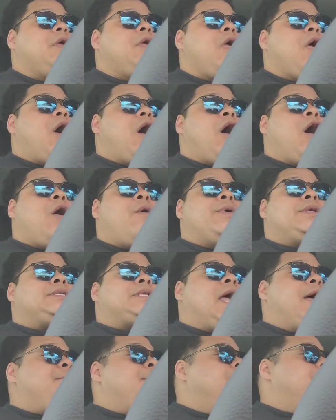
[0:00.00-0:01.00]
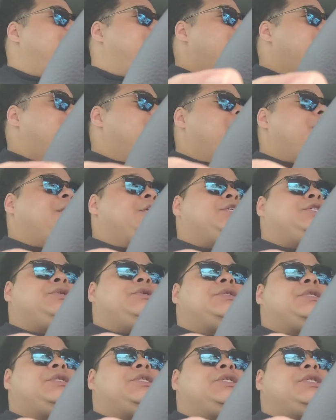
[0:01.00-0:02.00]
Always got motherfucking
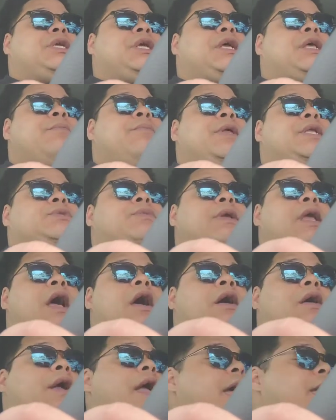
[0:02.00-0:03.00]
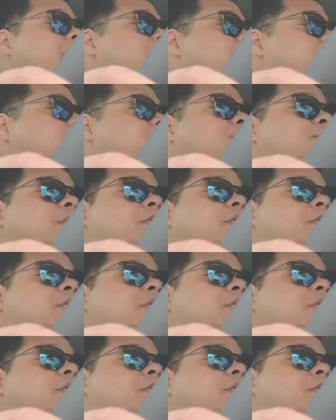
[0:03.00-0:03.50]
issues and shit. Cause bitch, we all got issues.